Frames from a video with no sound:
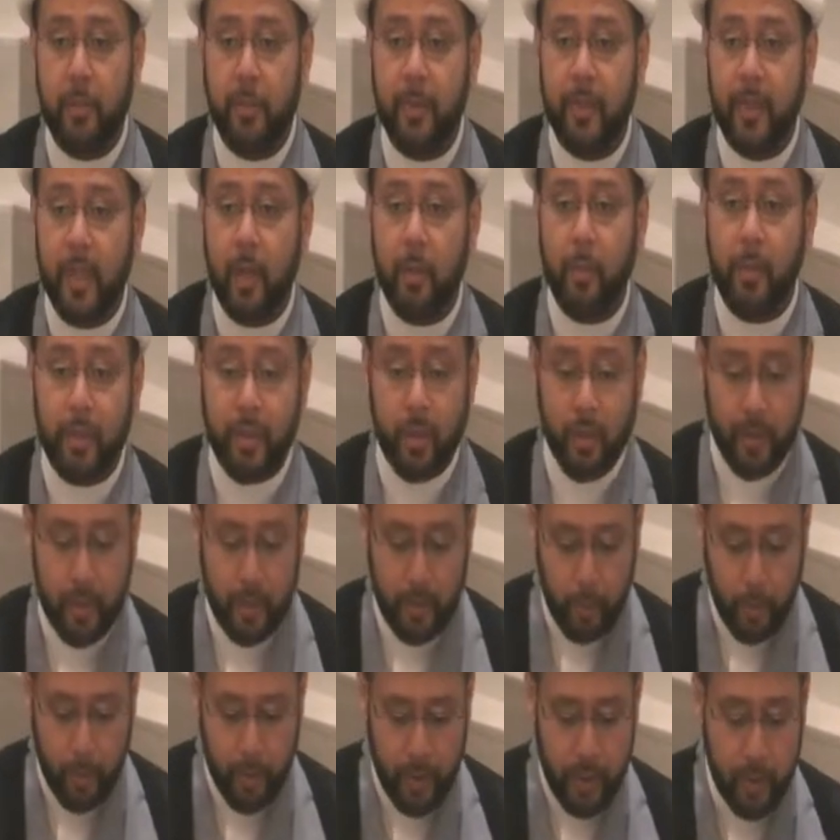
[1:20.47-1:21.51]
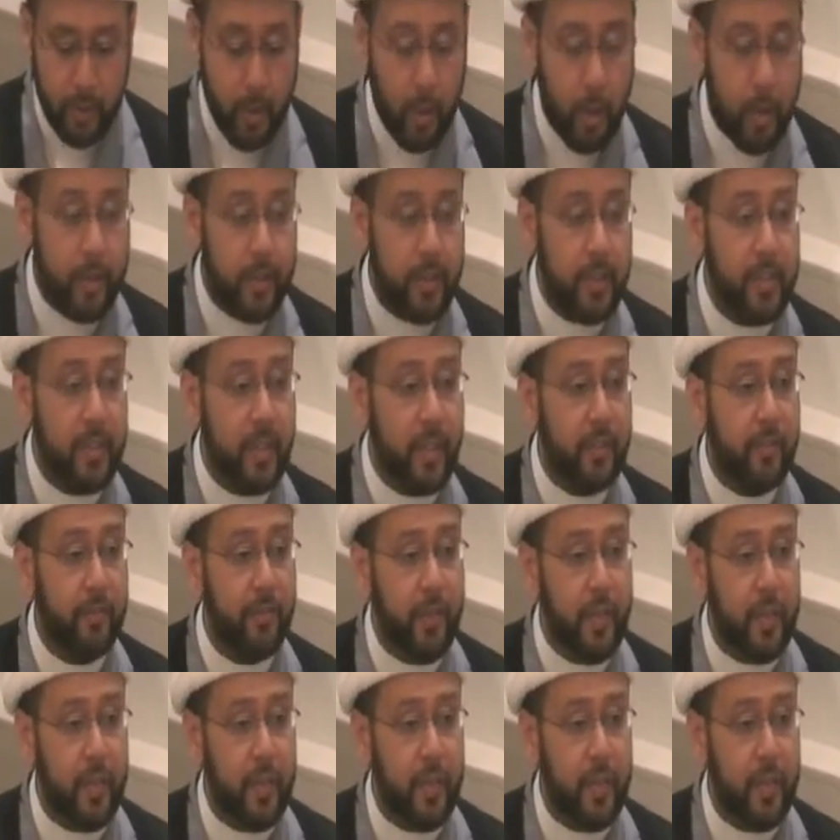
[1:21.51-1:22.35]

but now we're starting to work it on the second